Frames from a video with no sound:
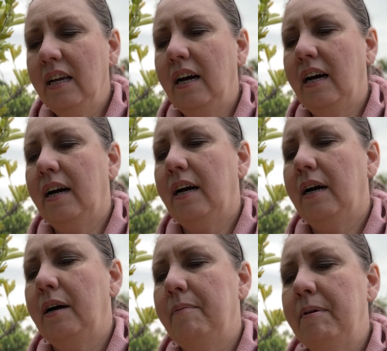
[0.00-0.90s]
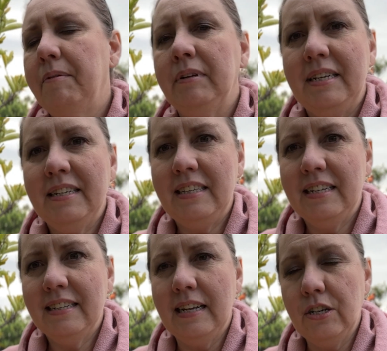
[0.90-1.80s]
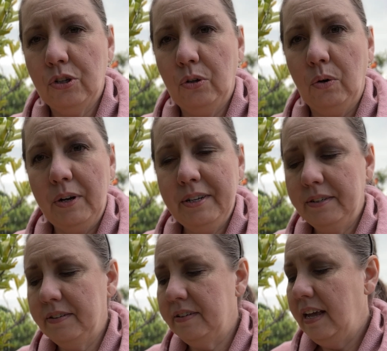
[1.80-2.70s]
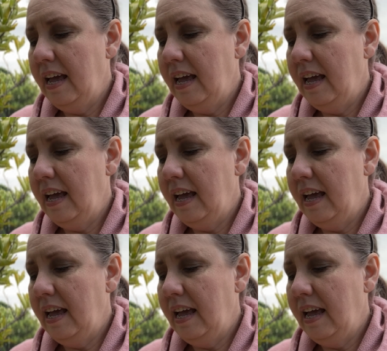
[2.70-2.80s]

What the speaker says: and release the essential oils,